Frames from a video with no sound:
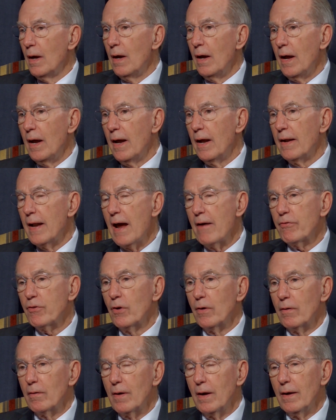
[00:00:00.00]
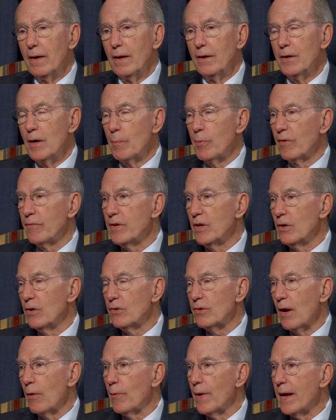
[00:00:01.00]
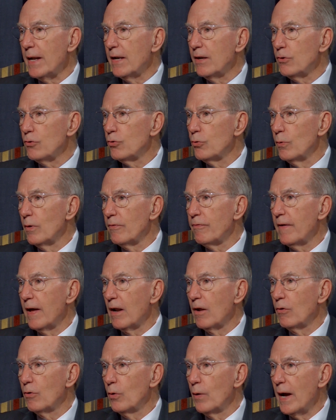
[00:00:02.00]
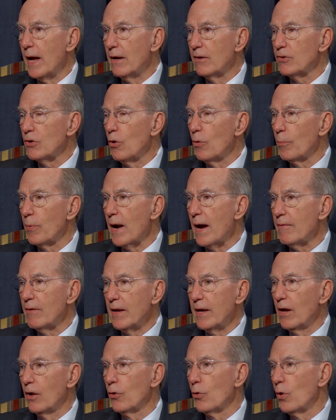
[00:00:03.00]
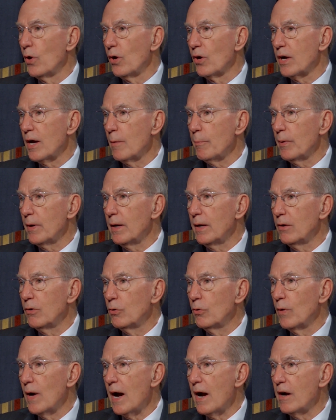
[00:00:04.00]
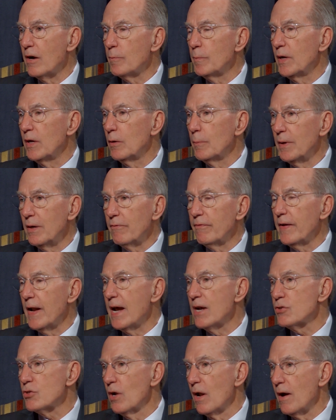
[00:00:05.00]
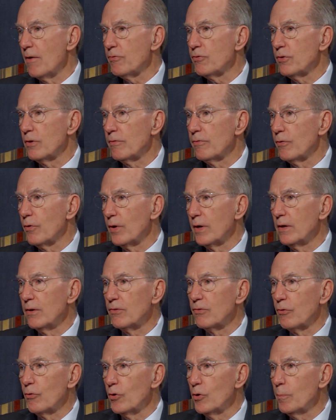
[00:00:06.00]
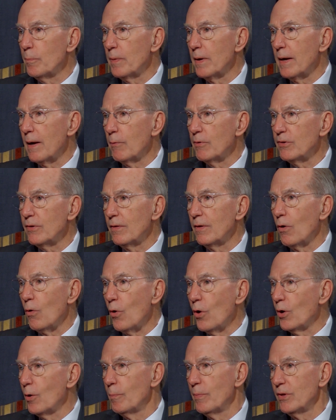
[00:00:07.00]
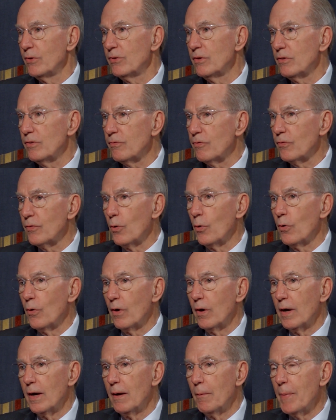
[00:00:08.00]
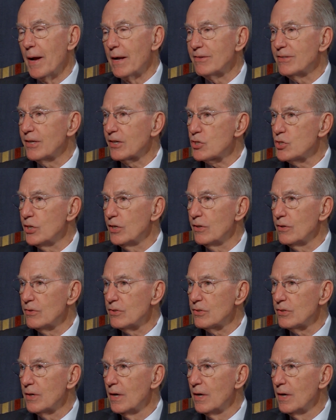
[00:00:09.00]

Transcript: And after a number of years, I ran into a fellow who had his own privately held oil company who hired me to be a financial officer for his group. And I was in the oil business for about 6 years.